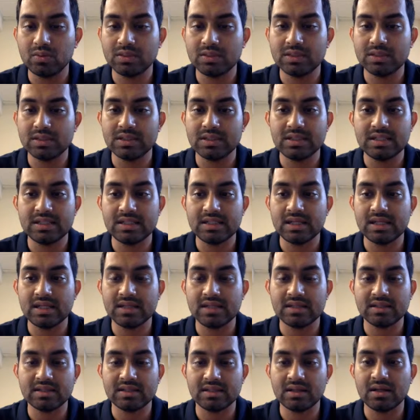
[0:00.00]
the
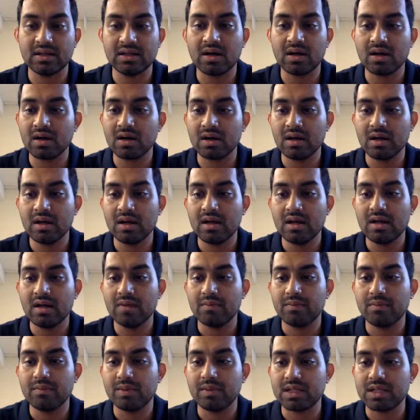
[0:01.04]
details in the dark,
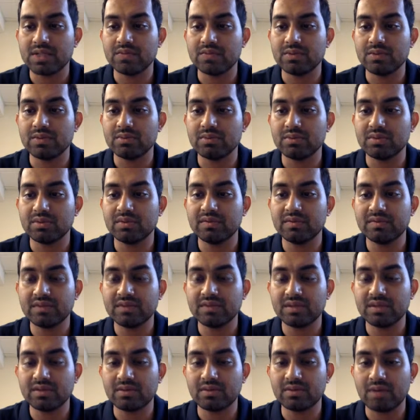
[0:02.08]
but as we move to
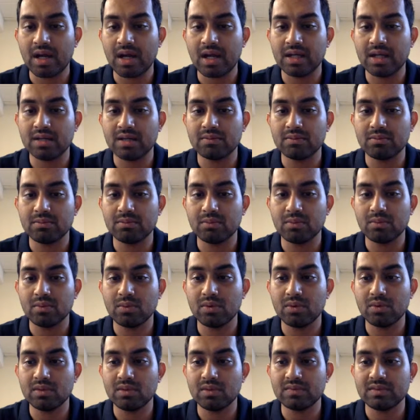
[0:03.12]
the right,
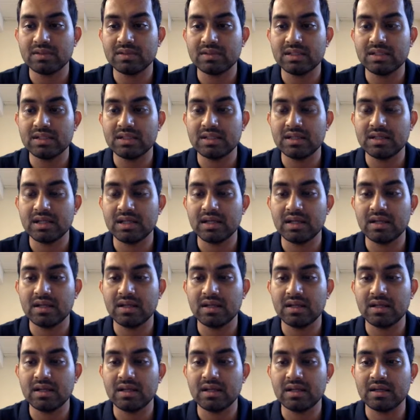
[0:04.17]
more of the detail
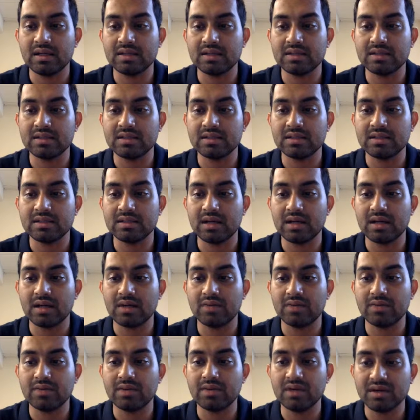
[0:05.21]
is
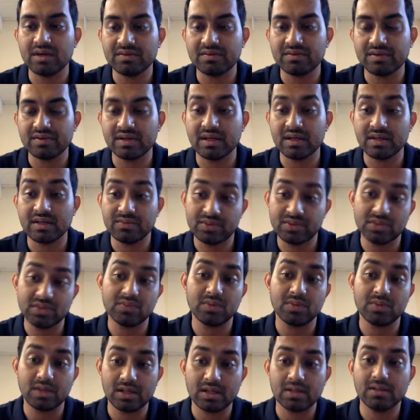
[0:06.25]
recovered, and which is
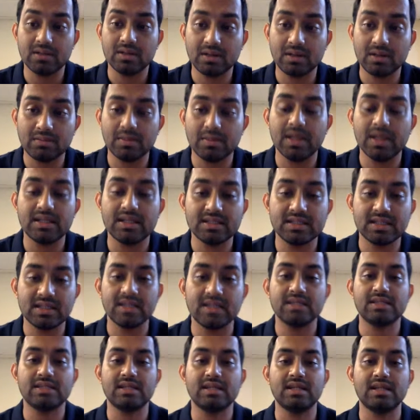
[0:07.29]
why it made
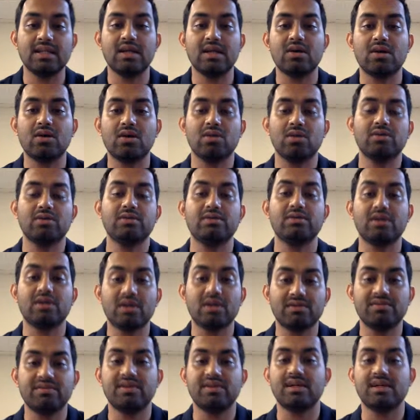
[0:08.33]
sense that they called it
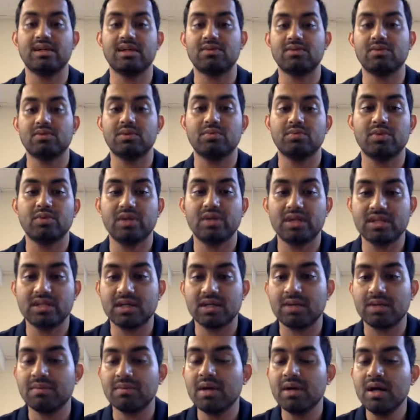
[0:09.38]
recovery at one point in
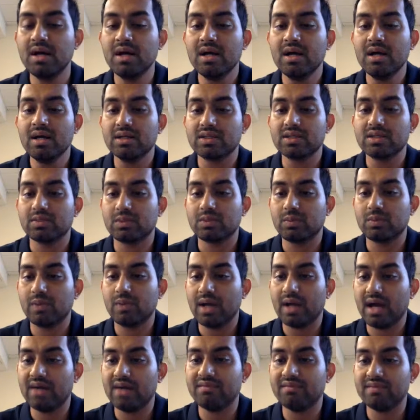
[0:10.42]
time. So what we
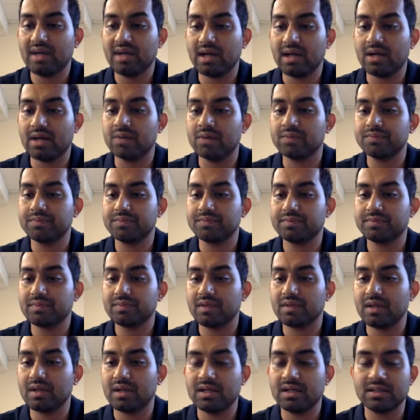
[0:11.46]
have now
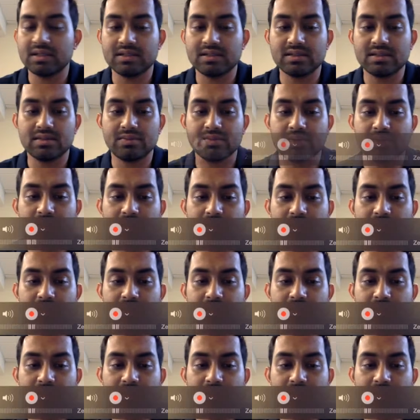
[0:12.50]
is, with